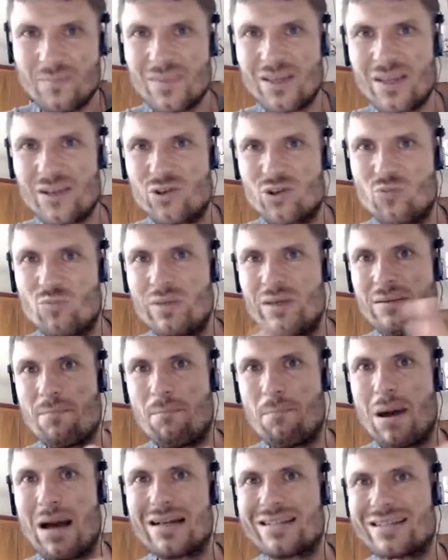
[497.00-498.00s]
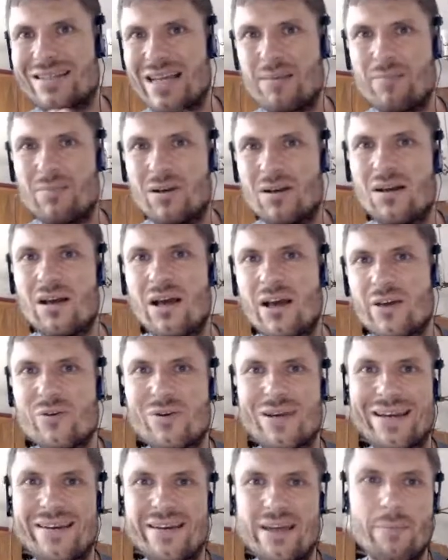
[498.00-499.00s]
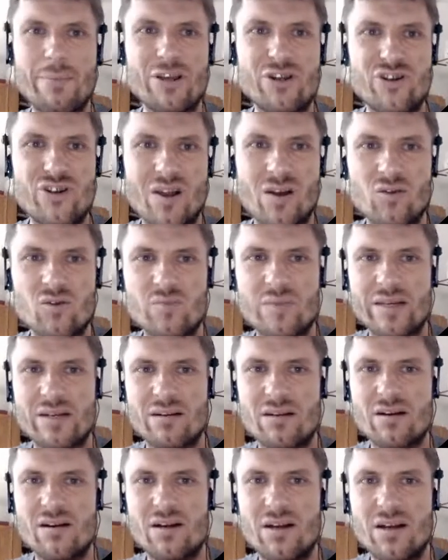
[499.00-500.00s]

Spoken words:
to be bistable, you can damage the loudspeaker.